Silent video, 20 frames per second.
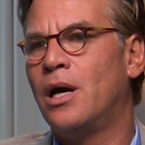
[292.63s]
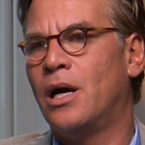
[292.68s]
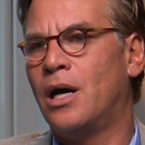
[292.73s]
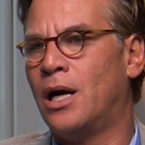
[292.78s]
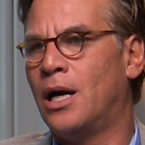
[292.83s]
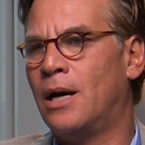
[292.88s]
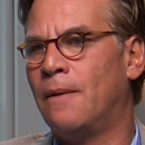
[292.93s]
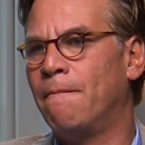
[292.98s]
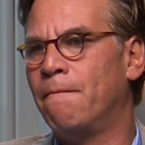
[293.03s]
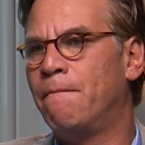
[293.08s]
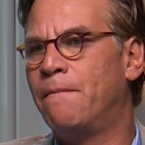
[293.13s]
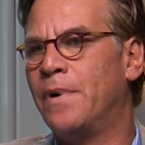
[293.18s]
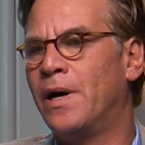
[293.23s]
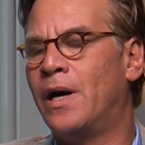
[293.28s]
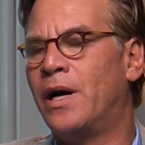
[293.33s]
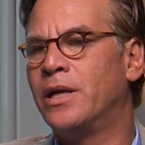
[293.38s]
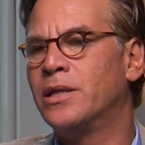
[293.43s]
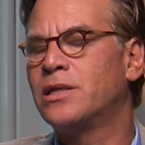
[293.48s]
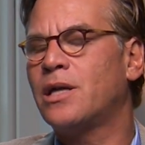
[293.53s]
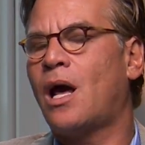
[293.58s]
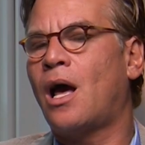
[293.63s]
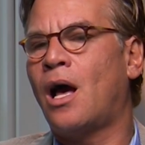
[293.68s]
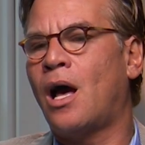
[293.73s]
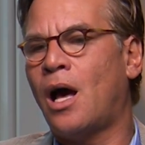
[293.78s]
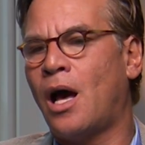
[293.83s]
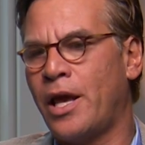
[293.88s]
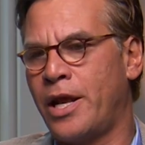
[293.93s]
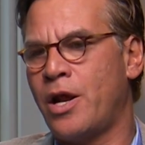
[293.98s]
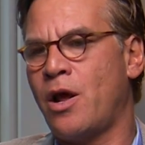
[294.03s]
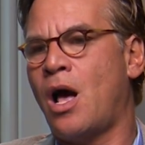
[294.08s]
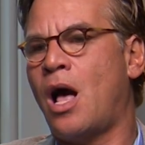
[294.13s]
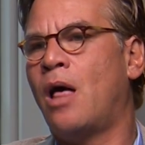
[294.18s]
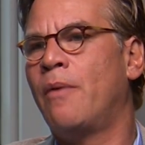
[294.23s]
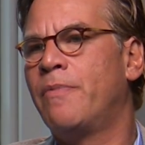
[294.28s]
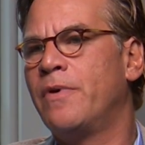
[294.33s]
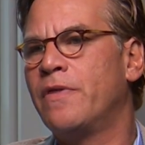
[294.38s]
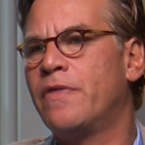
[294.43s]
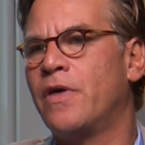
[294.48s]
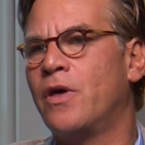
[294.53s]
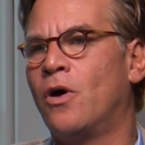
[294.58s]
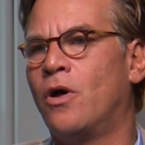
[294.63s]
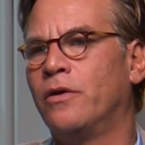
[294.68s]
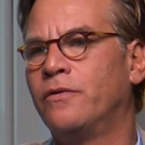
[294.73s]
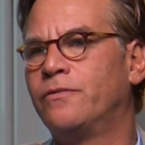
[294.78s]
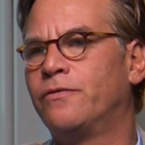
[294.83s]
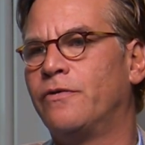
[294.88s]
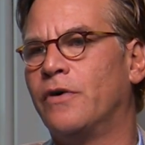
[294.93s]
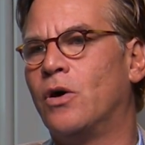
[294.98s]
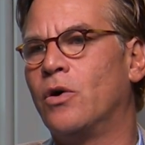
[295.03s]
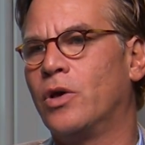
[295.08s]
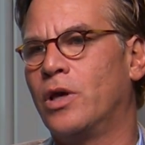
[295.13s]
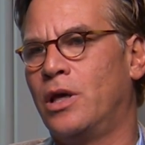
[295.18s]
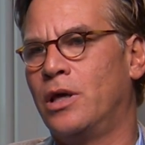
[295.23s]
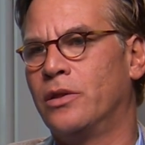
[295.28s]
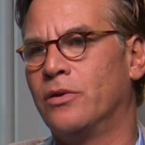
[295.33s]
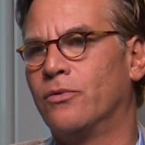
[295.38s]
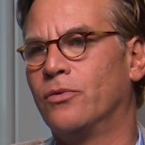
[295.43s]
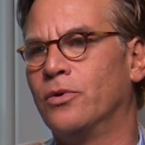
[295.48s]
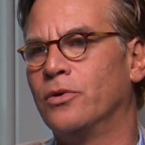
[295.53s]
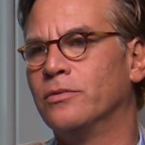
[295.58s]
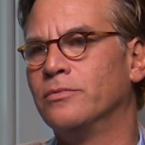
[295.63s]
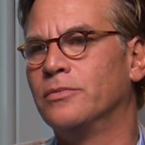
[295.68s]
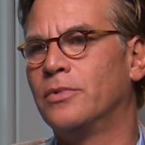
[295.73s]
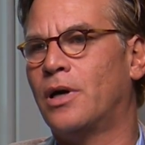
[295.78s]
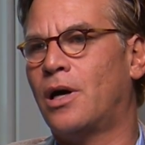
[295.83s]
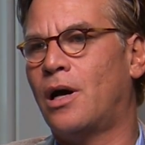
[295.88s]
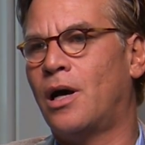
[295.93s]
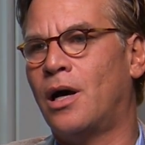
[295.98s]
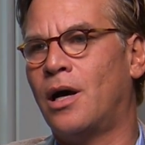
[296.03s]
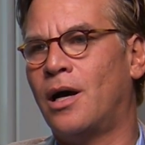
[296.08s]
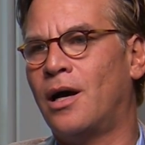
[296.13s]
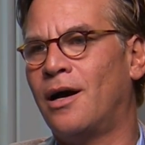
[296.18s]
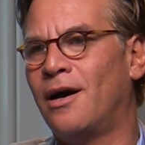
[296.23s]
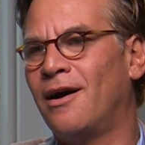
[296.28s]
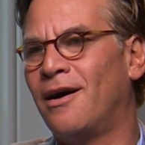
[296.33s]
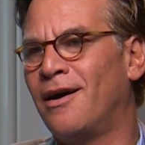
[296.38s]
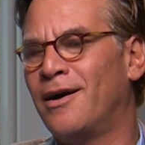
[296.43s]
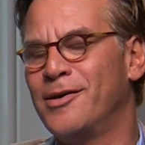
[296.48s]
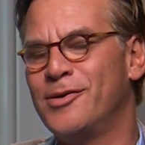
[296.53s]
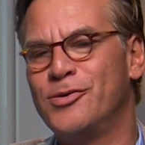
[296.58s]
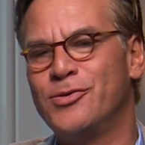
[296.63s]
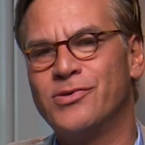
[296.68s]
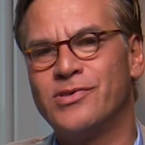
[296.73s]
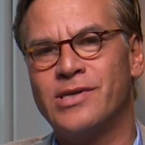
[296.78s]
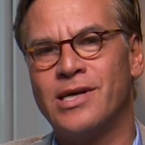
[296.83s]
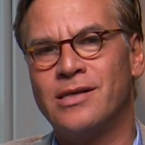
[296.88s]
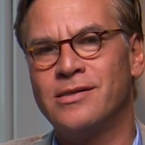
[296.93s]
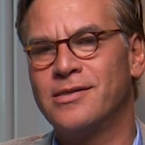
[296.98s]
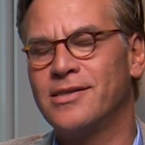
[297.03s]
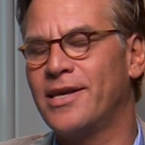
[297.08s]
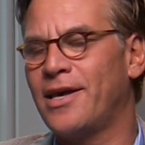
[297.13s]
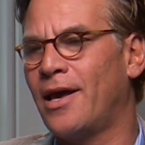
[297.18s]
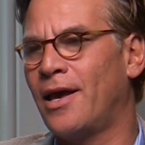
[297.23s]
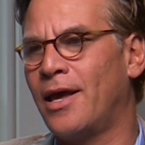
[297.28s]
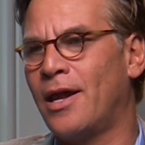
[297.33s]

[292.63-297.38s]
But you know, I'll be the old fogey in the room who says,